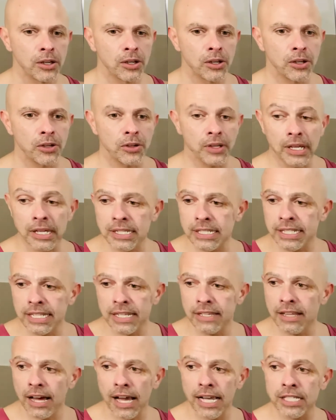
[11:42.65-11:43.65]
you can see
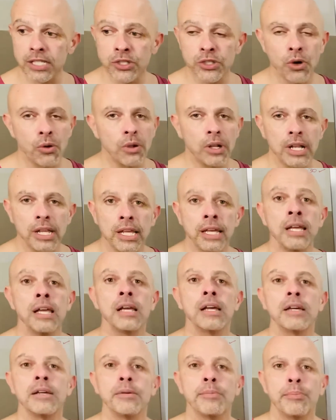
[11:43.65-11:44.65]
that it's totally
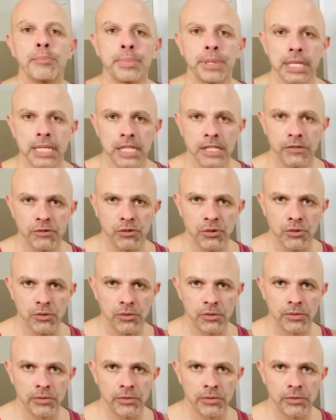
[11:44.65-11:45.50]
peaceful,